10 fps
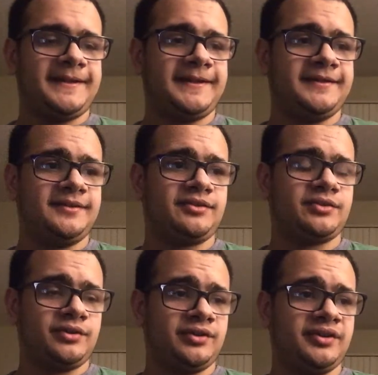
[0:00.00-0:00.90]
The
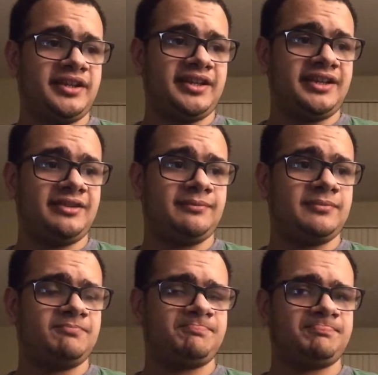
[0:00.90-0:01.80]
third
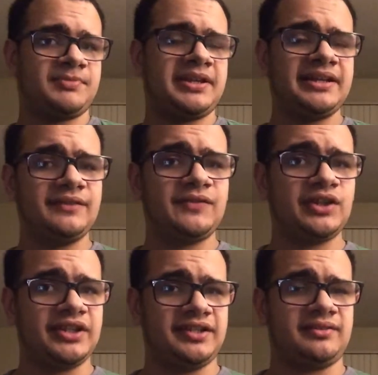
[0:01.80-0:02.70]
game kind of
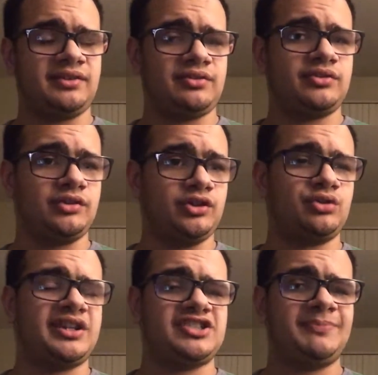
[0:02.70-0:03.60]
felt like the third
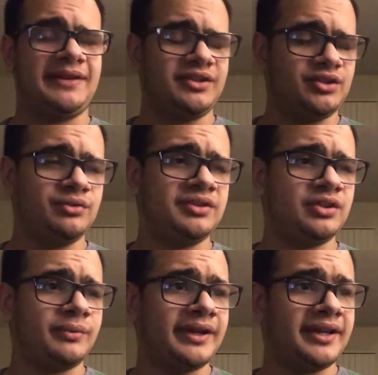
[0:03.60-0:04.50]
Crash Bandicoot
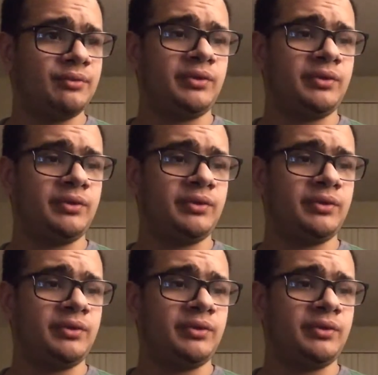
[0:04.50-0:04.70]
in a way,